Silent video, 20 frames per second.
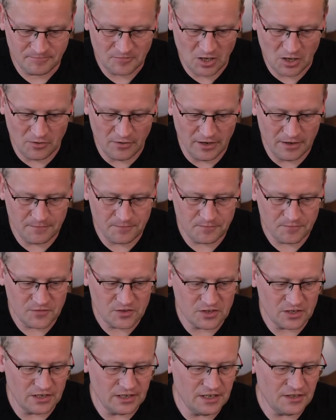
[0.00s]
All right,
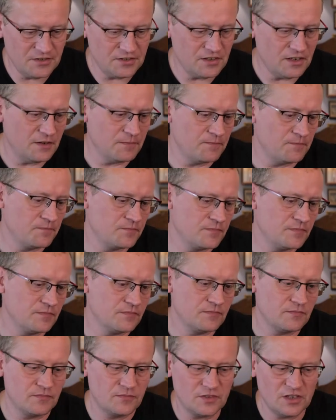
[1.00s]
so let's
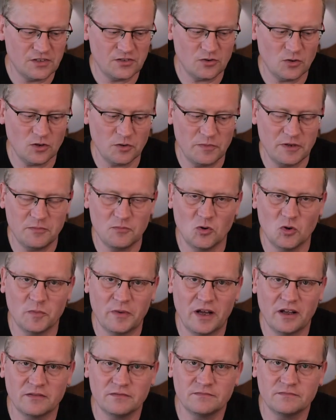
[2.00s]
talk a bit more
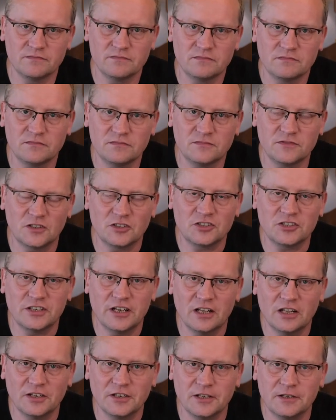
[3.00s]
about
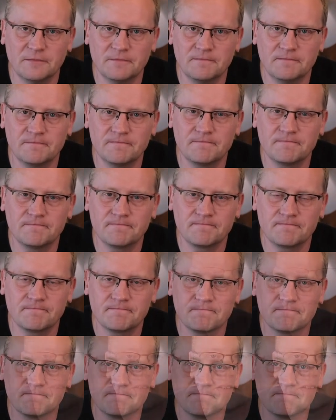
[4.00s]
functionality.
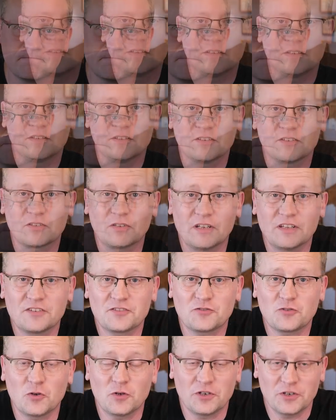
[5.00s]
So let's
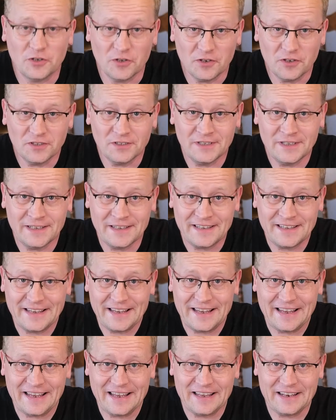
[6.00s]
turn it on,
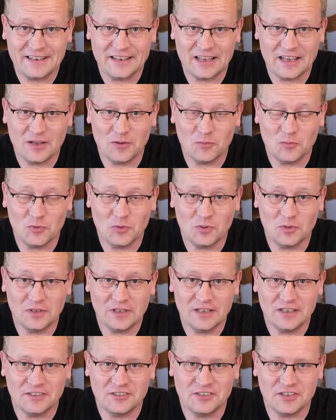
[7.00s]
and
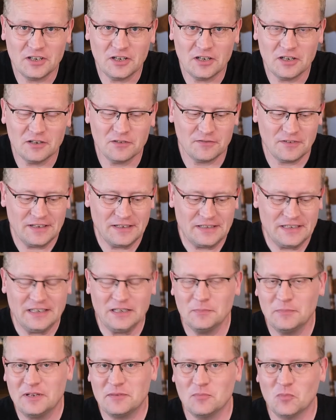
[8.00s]
we'll dive a little
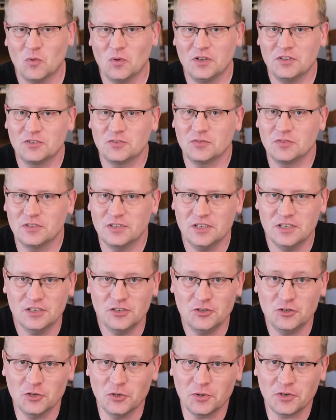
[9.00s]
bit more into the
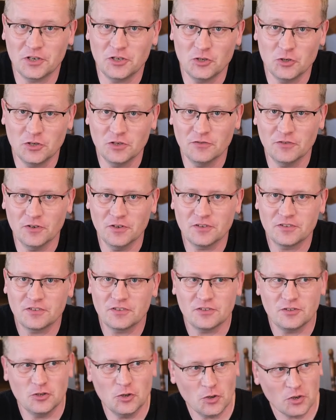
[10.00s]
yoga universe.
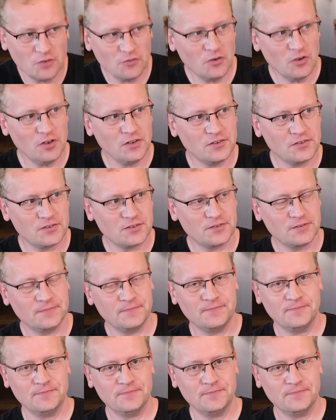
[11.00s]
Yogaverse?